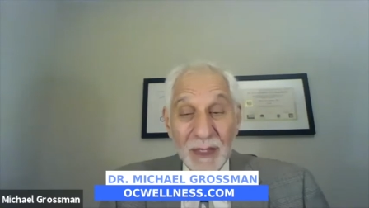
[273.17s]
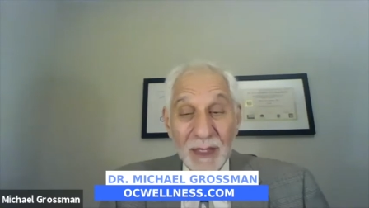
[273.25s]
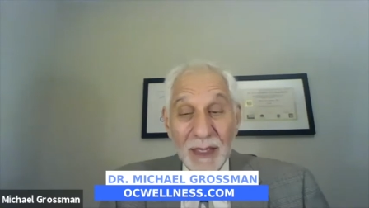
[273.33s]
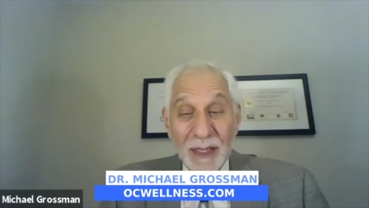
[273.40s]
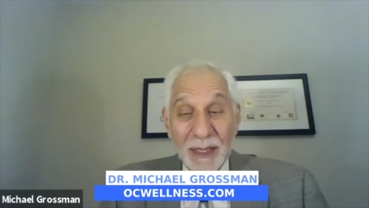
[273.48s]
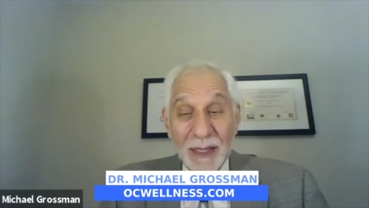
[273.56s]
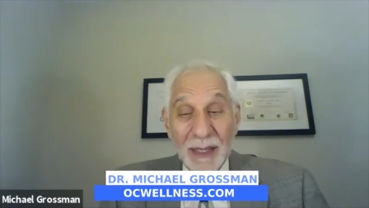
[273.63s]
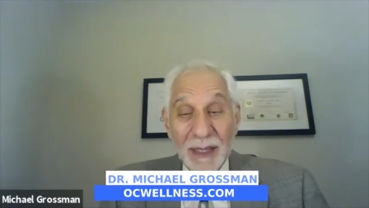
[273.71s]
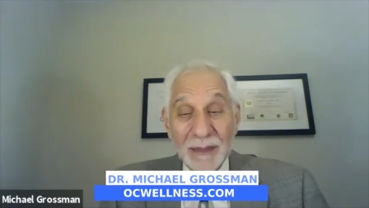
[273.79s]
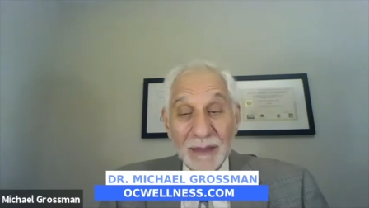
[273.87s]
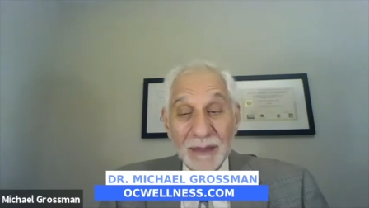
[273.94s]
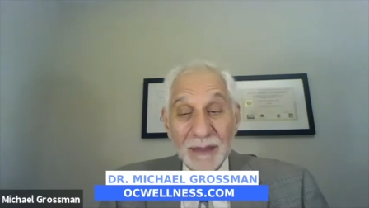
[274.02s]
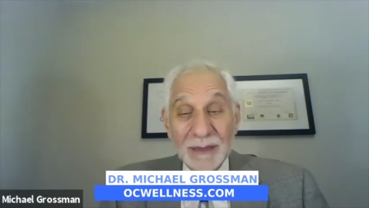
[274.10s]

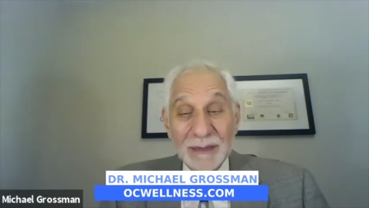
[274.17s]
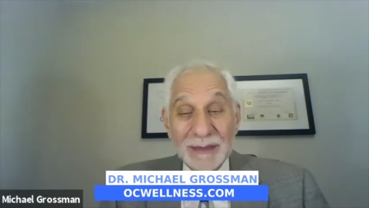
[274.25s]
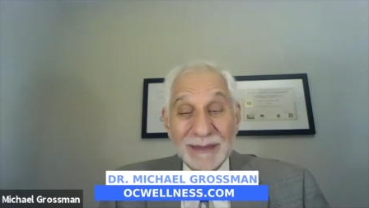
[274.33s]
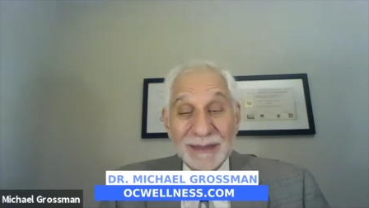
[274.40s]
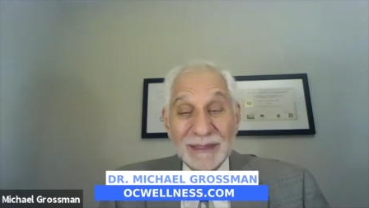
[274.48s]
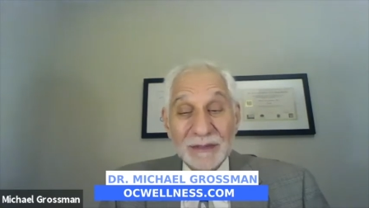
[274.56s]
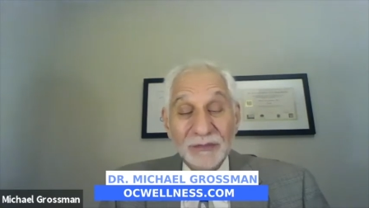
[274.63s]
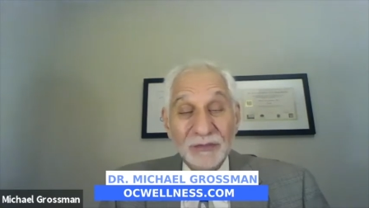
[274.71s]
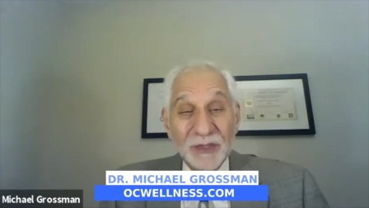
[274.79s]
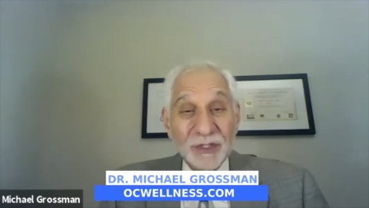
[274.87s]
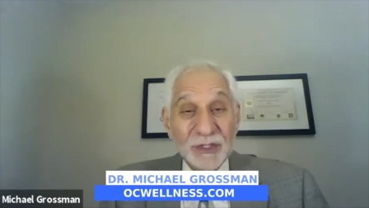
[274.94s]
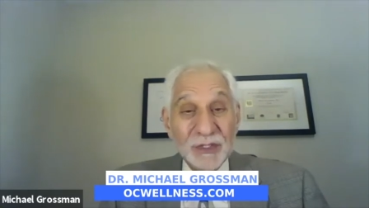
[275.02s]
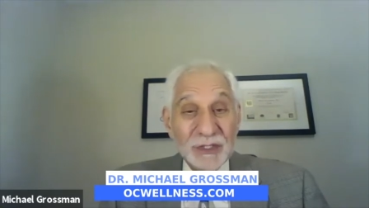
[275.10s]
And the
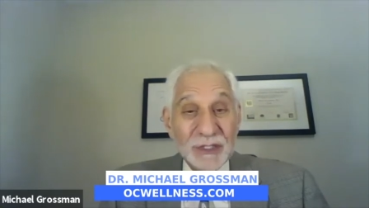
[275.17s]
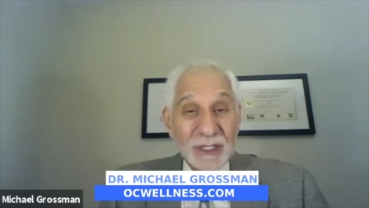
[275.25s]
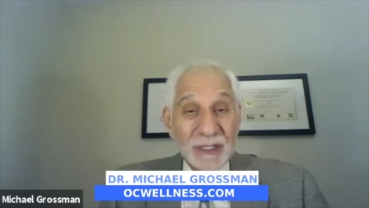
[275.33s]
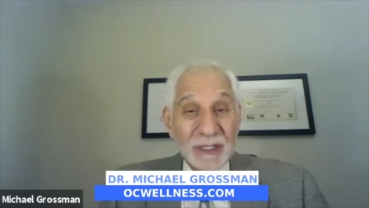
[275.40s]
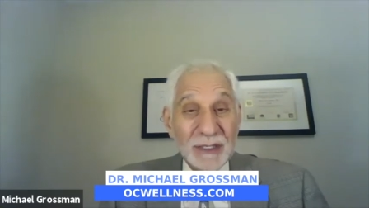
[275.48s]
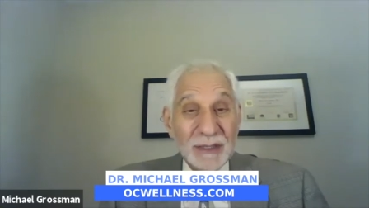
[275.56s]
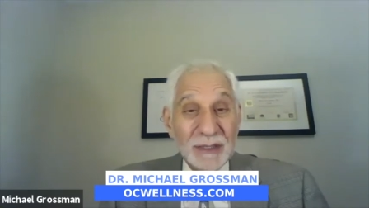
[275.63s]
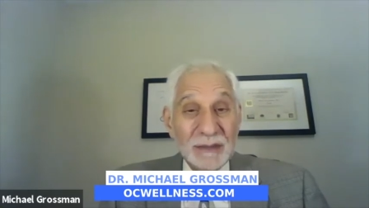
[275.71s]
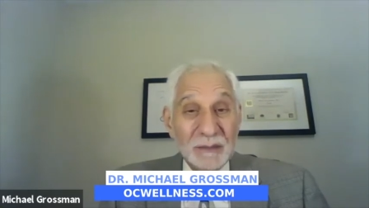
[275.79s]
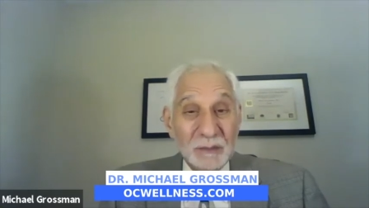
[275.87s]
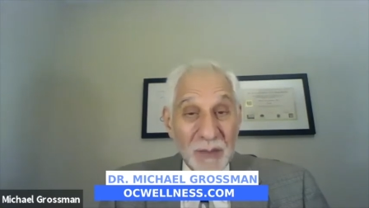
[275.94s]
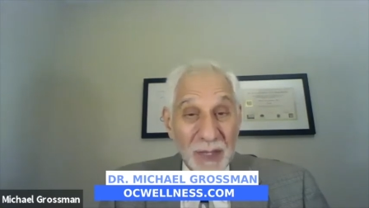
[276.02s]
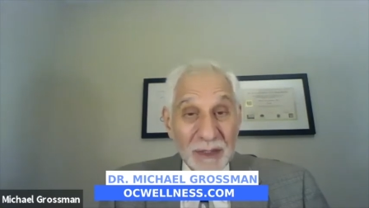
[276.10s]
deficiency
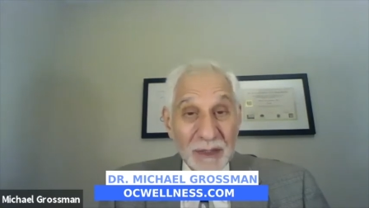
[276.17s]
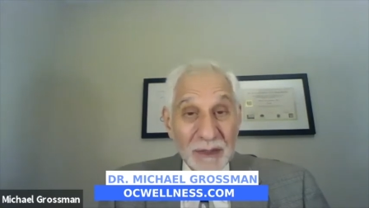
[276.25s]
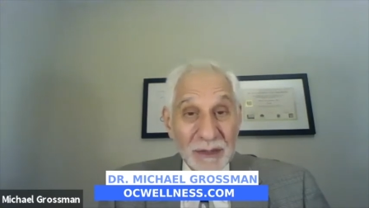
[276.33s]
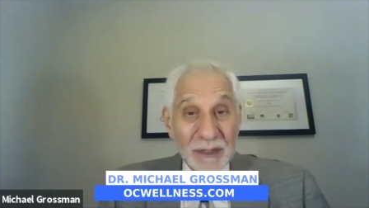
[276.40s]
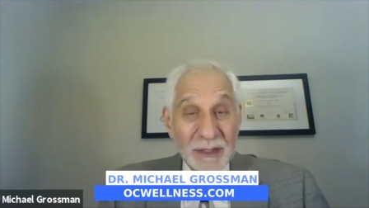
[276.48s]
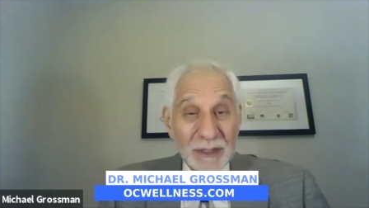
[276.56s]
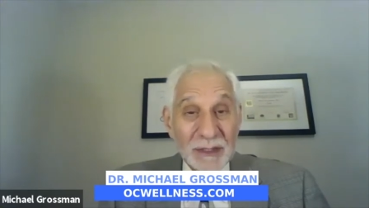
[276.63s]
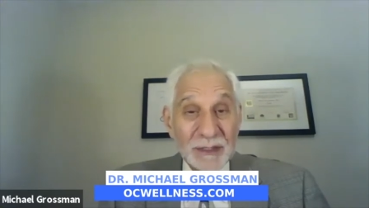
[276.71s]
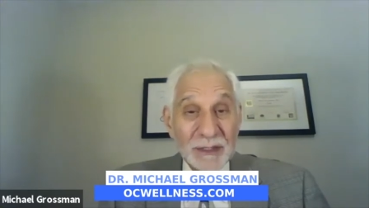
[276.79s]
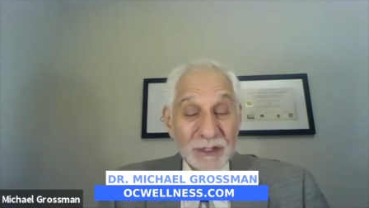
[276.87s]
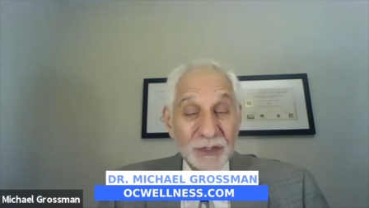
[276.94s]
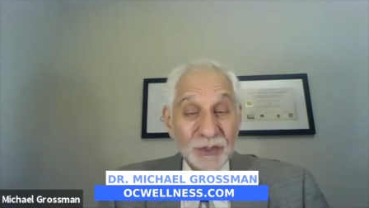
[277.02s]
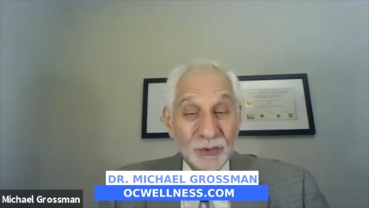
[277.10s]
medically
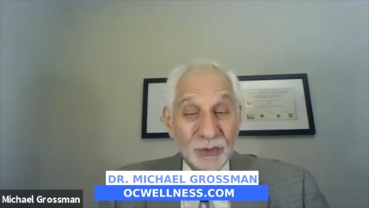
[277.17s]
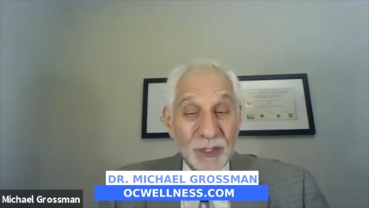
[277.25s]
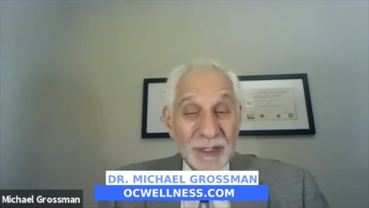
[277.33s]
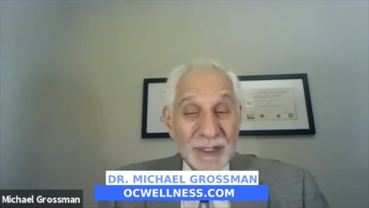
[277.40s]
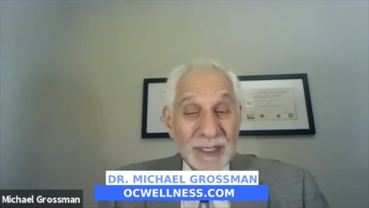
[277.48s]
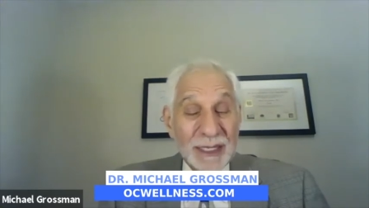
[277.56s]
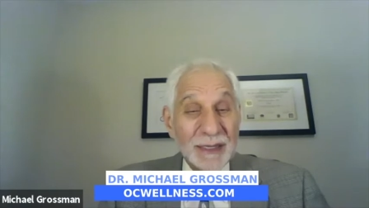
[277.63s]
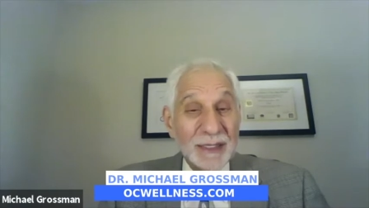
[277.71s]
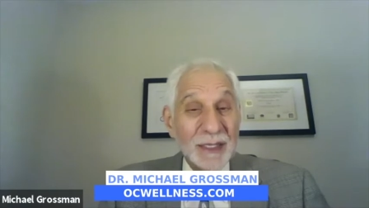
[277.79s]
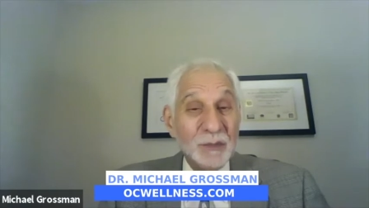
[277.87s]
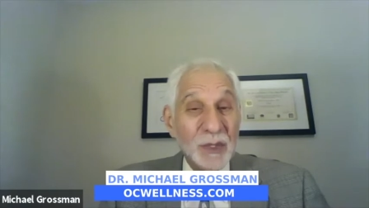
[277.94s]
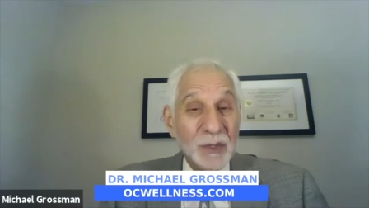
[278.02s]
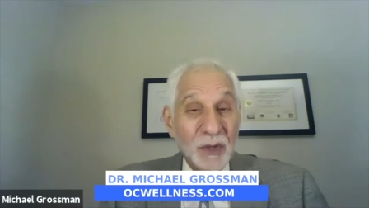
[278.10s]
is treated,
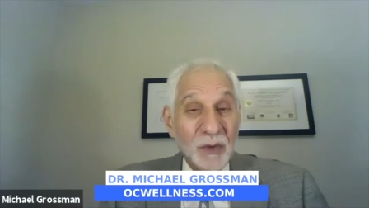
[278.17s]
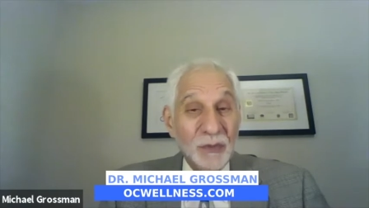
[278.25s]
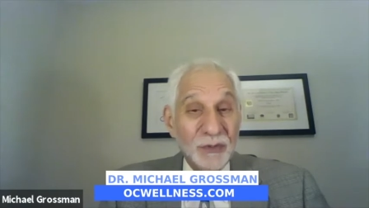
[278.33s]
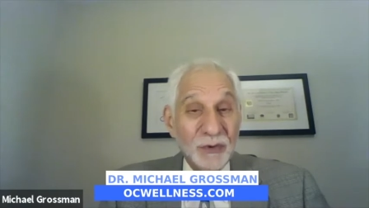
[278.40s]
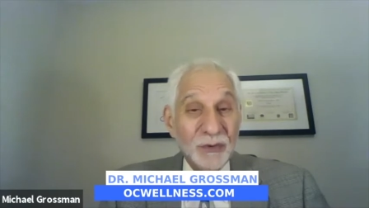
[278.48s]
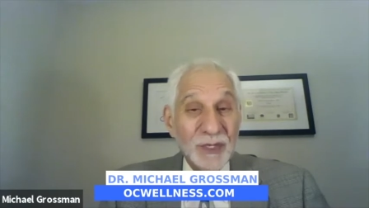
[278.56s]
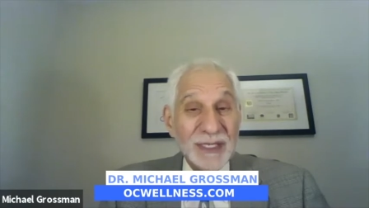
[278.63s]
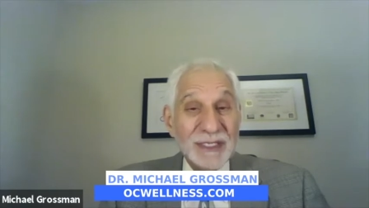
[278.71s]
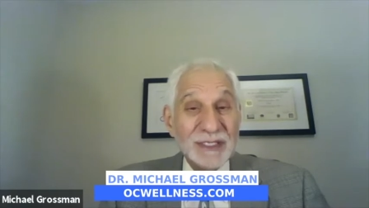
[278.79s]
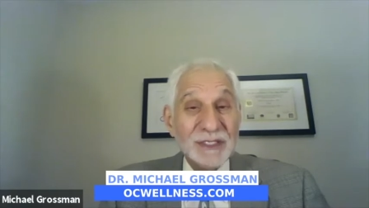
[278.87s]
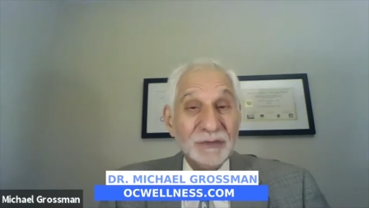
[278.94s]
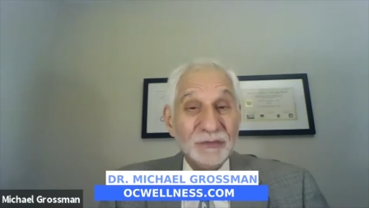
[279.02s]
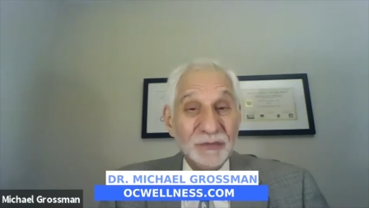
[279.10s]
anything below 30
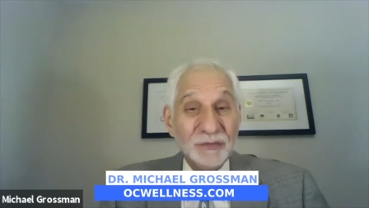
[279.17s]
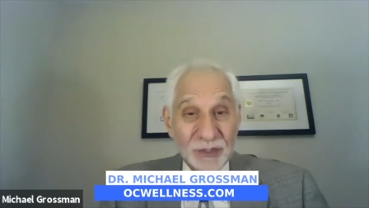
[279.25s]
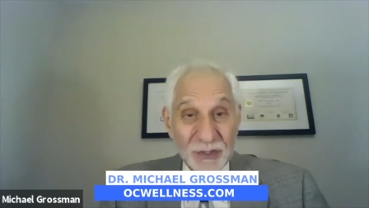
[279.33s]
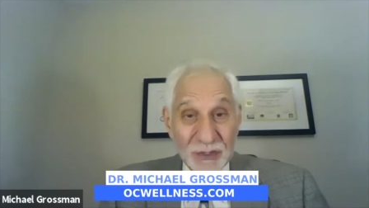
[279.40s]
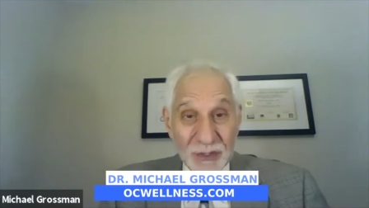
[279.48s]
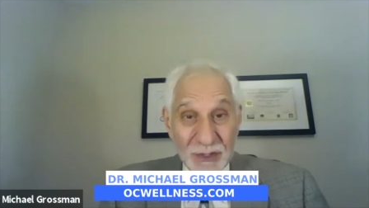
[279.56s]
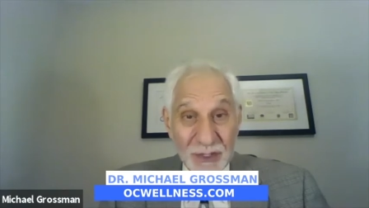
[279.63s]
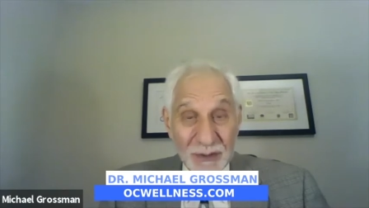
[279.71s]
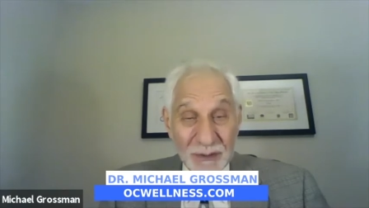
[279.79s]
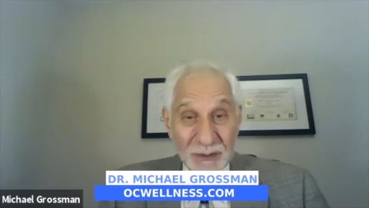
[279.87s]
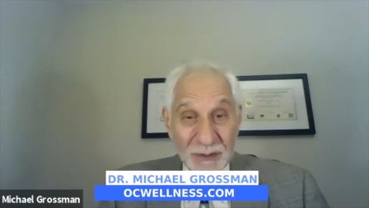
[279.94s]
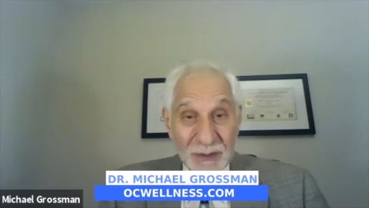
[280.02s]
is deficiency.